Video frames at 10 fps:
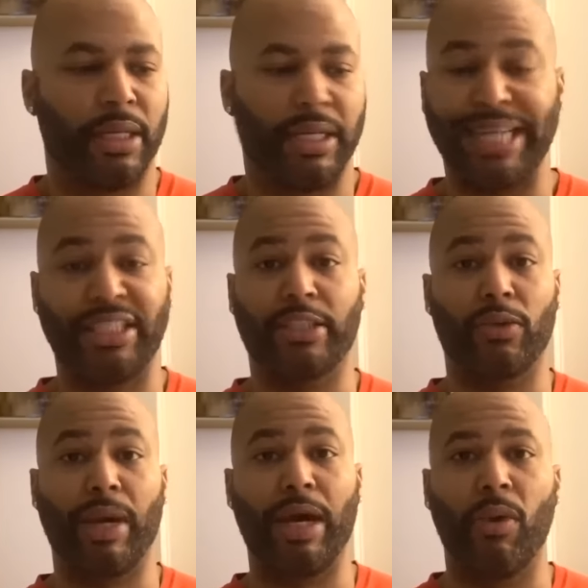That's just the
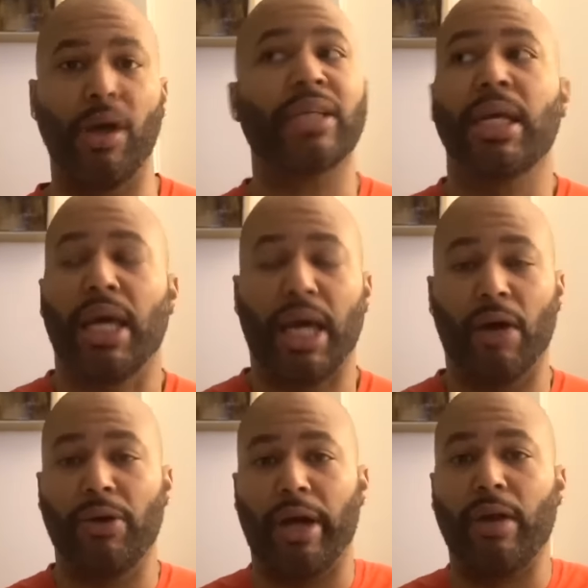way it was.
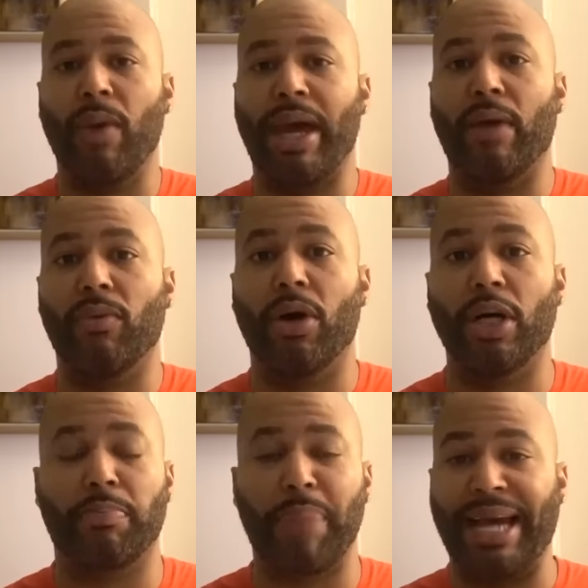Another way it
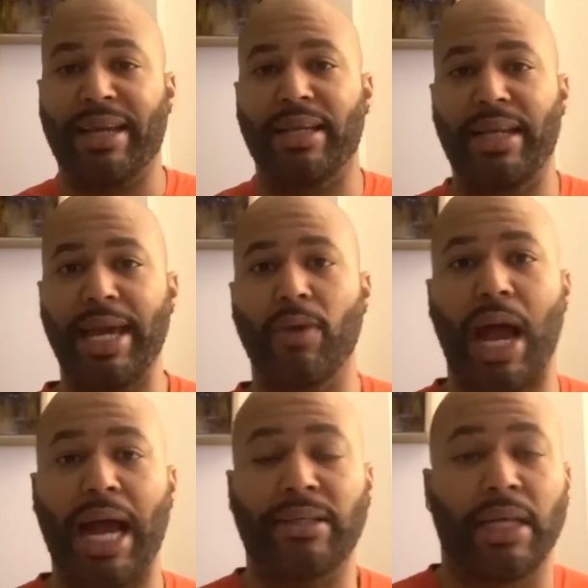was back in the day,
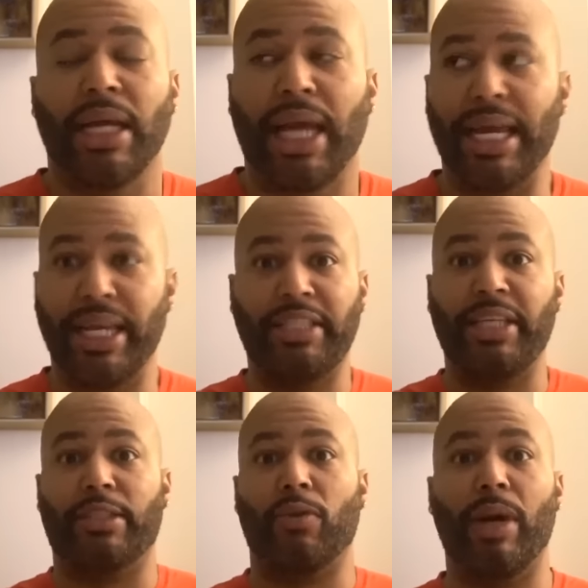guys, and this
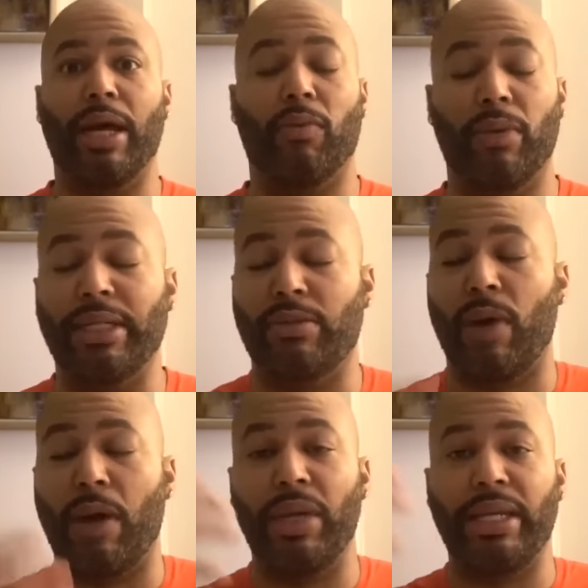just the
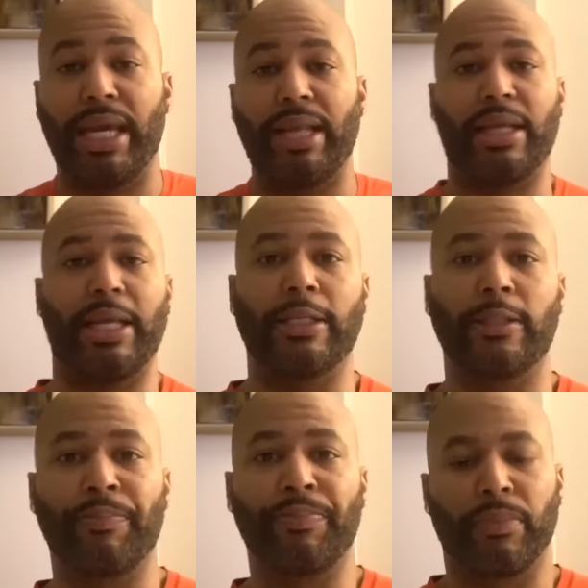way we did things.
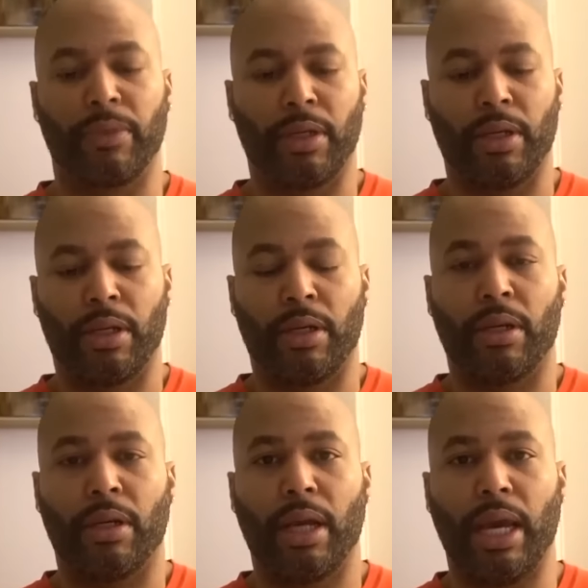
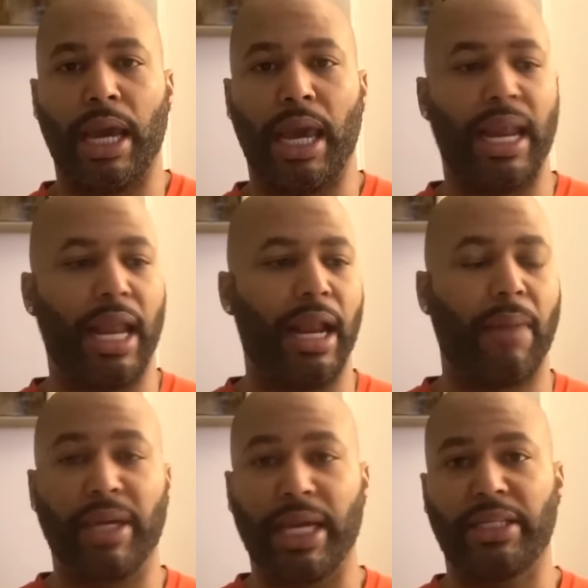And I'm
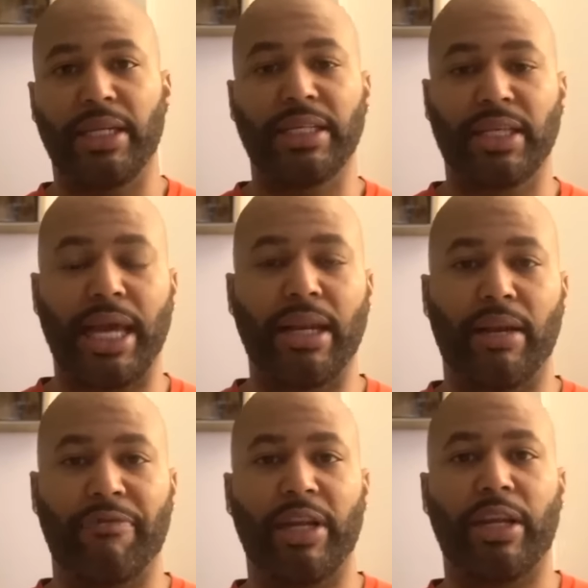gonna get to this later in
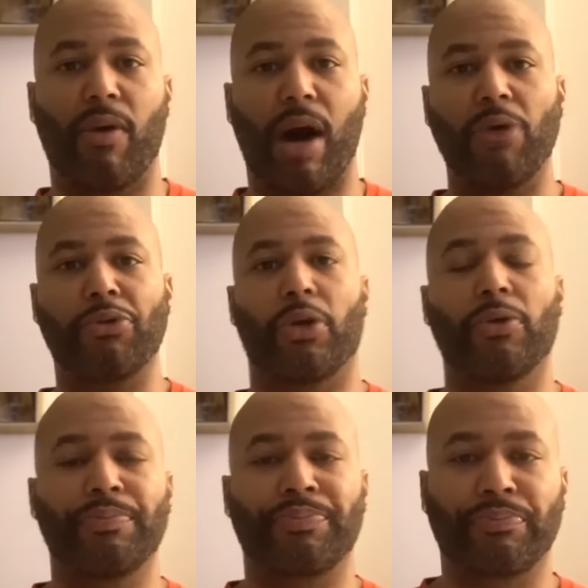the video
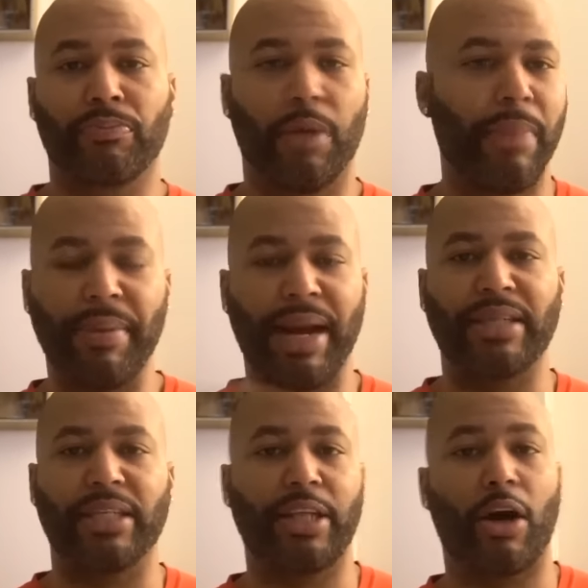also, or maybe I
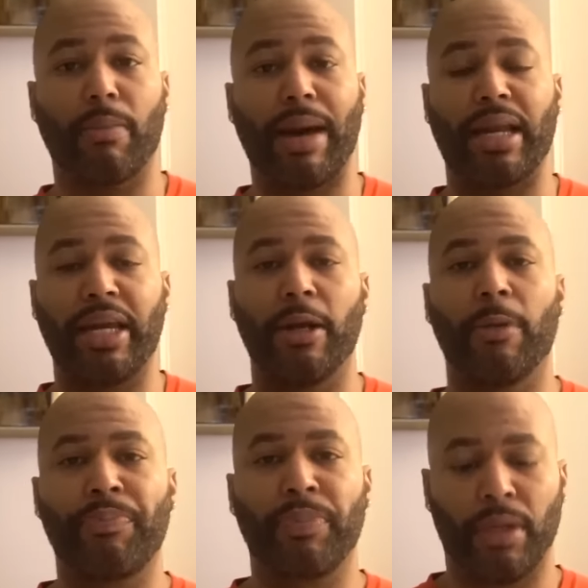can just talk about it here.